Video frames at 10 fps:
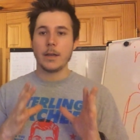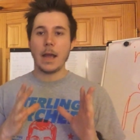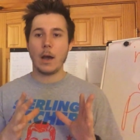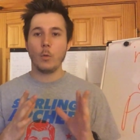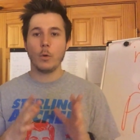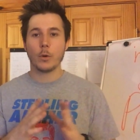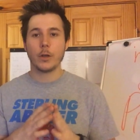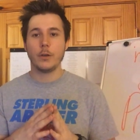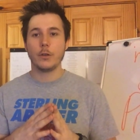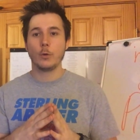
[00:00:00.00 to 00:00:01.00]
Now, what we're
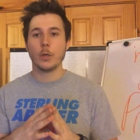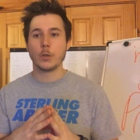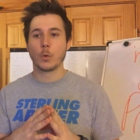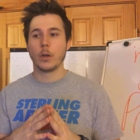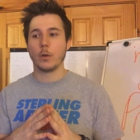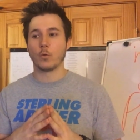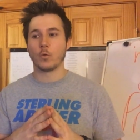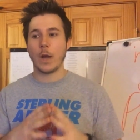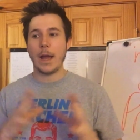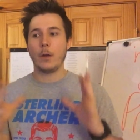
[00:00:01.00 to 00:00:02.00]
going to do is we're going to
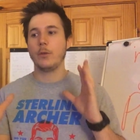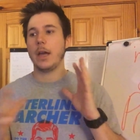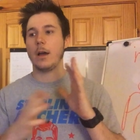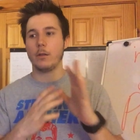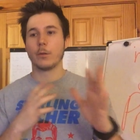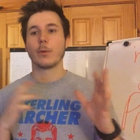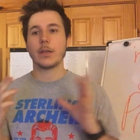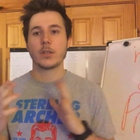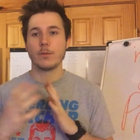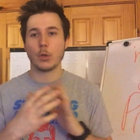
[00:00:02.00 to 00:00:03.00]
round out the
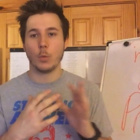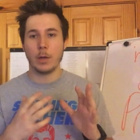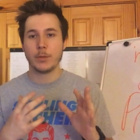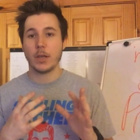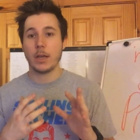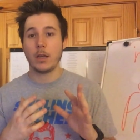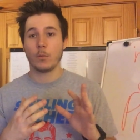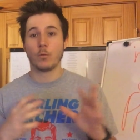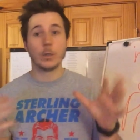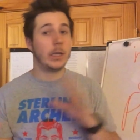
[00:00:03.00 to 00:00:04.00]
rest of your
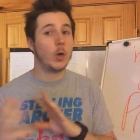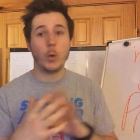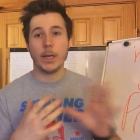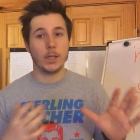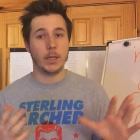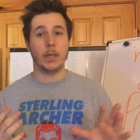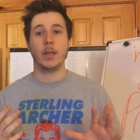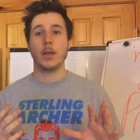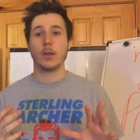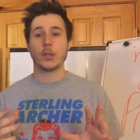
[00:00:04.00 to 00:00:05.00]
website really quickly